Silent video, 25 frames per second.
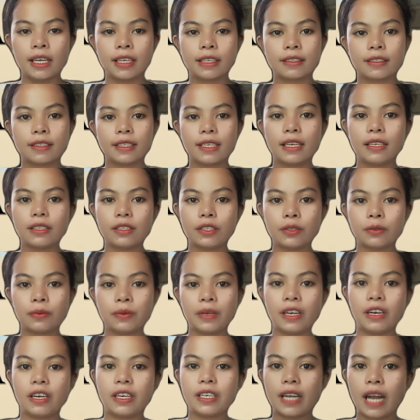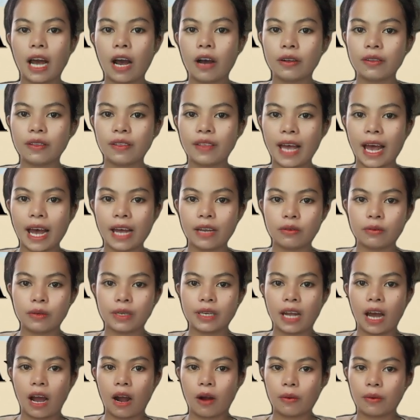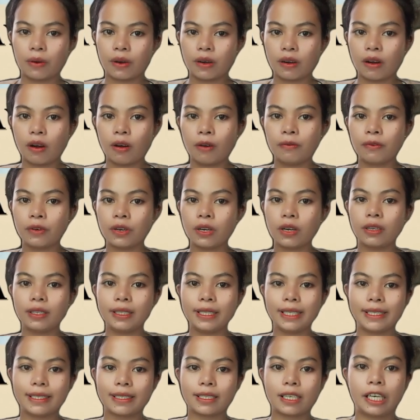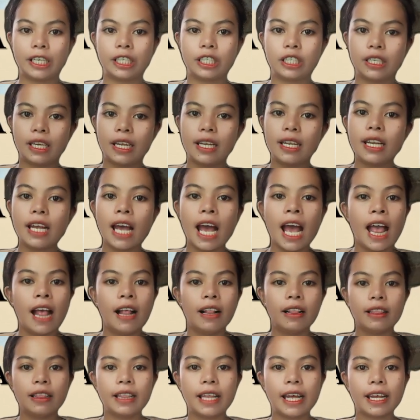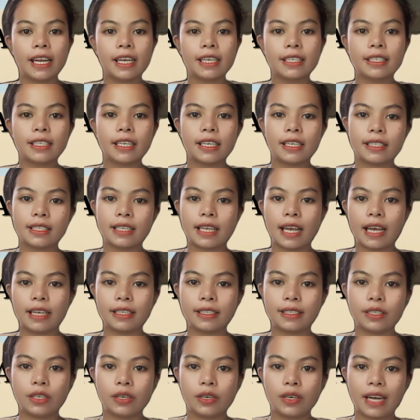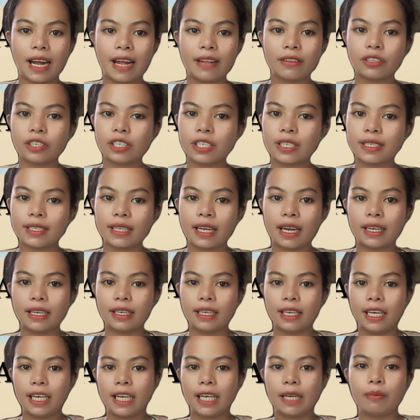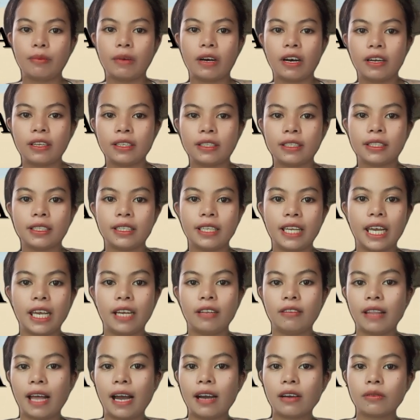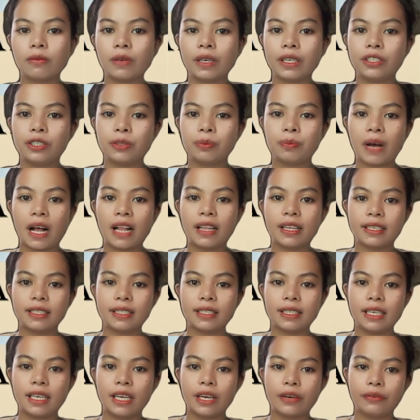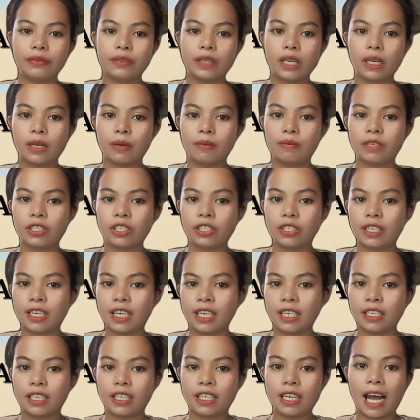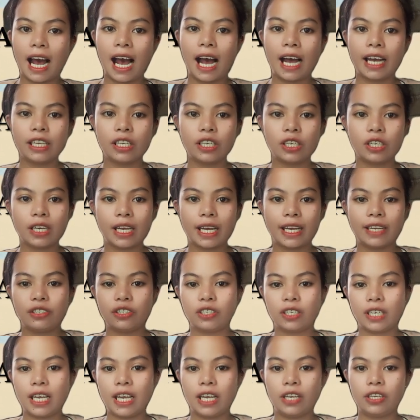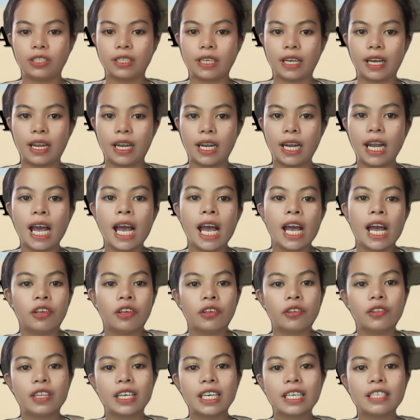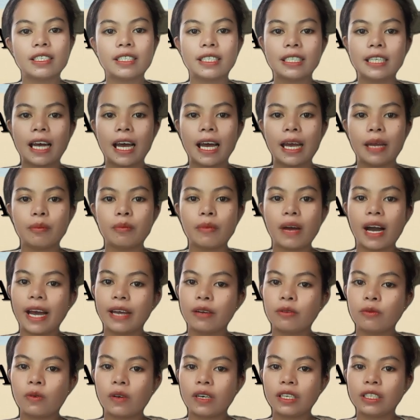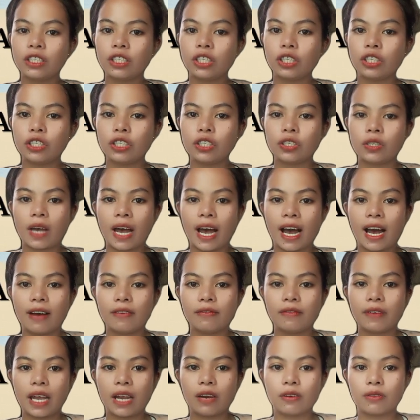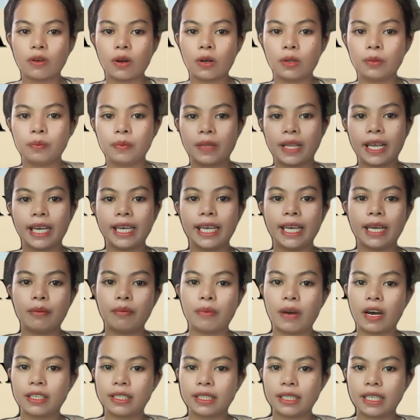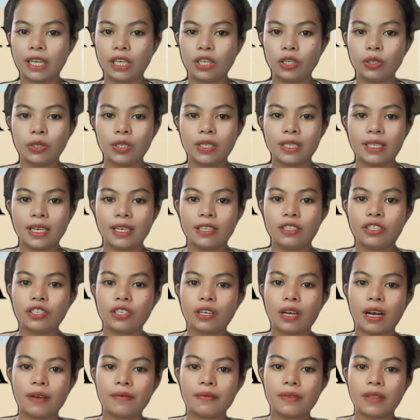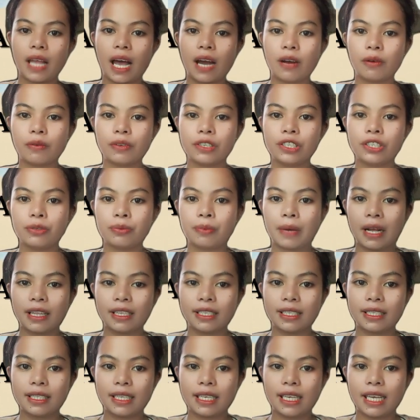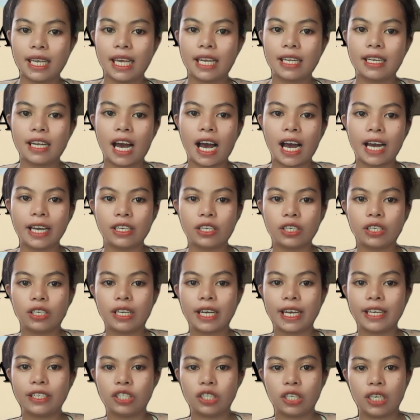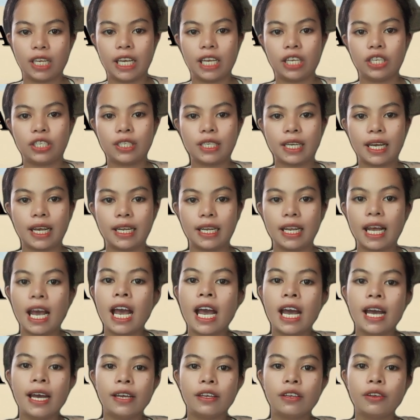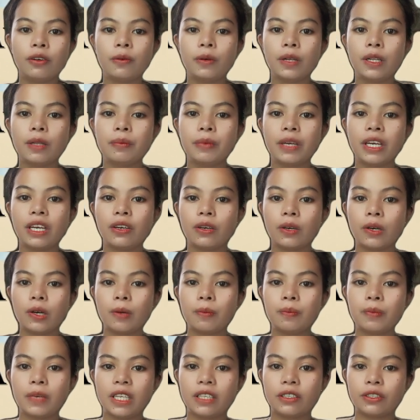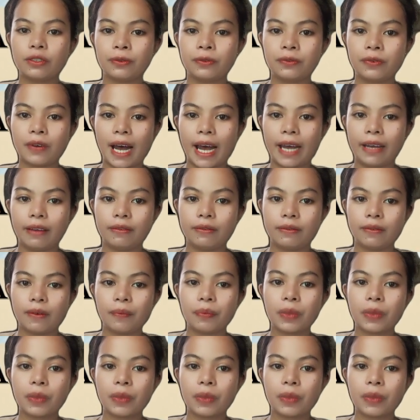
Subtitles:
Since we are now done with our overall discussion, let us assess your understanding about the language policy of the Commission on Higher Education. This time, I want you to have a role play about the usage of language policy in higher education. You will be grouped into 5